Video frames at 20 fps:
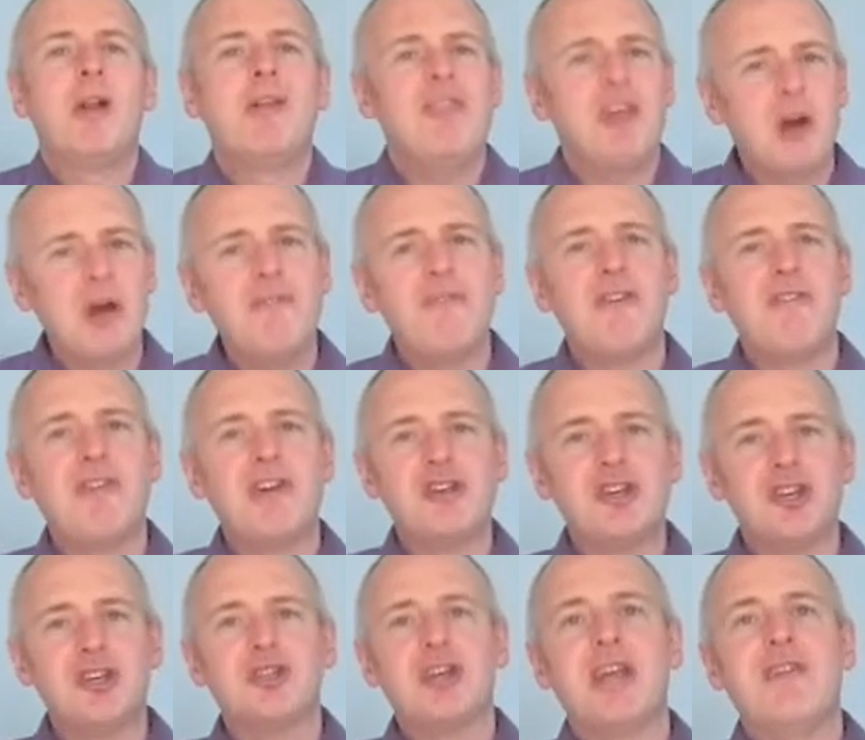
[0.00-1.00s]
Well, if you're going for
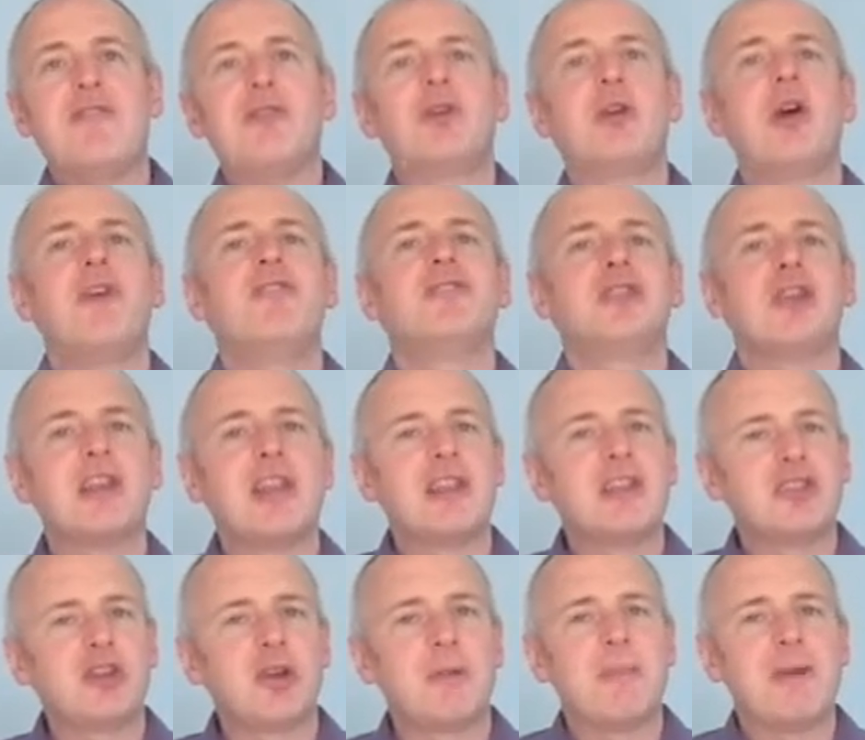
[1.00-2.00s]
fish and seafood, go for something
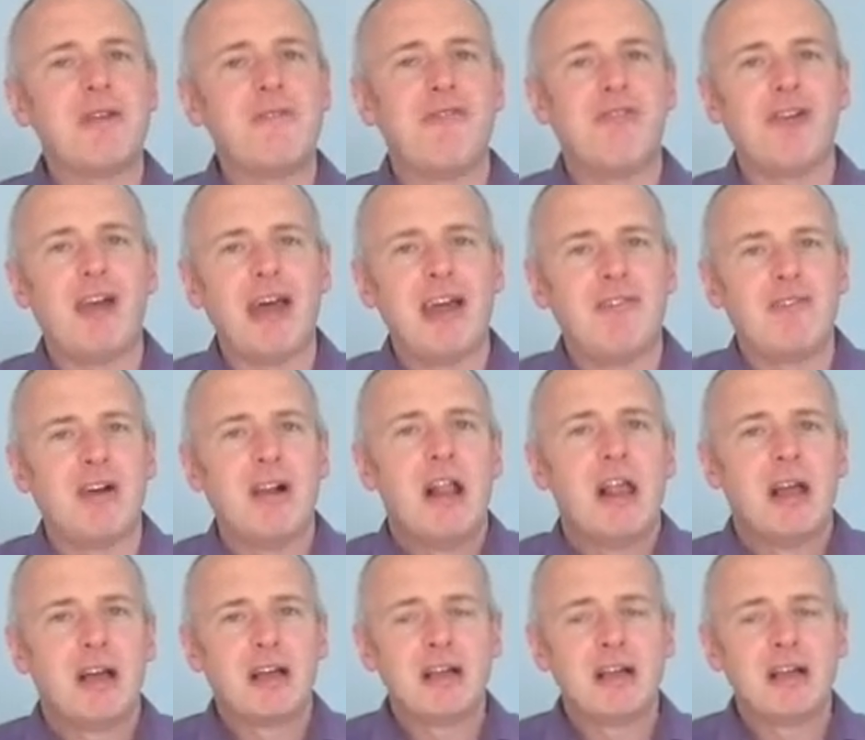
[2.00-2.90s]
that's got a bit of flavour,